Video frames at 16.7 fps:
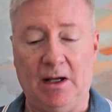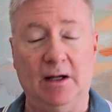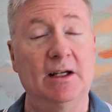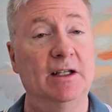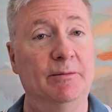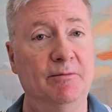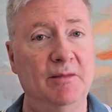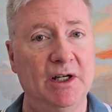
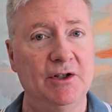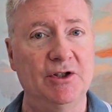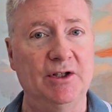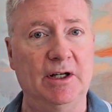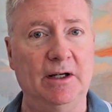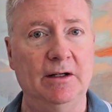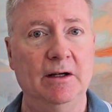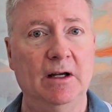
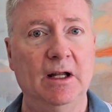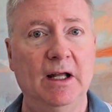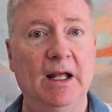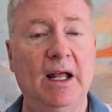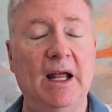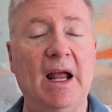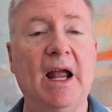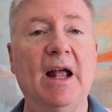commission,
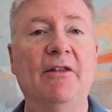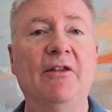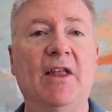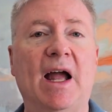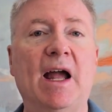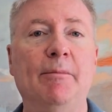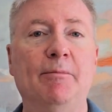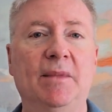and
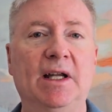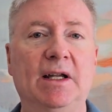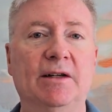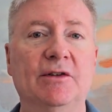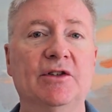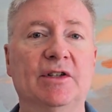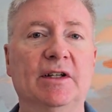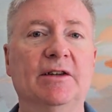that
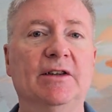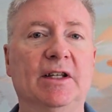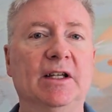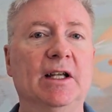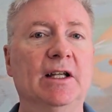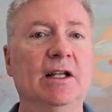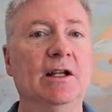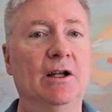means that
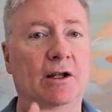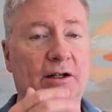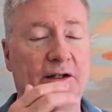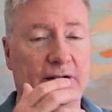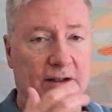the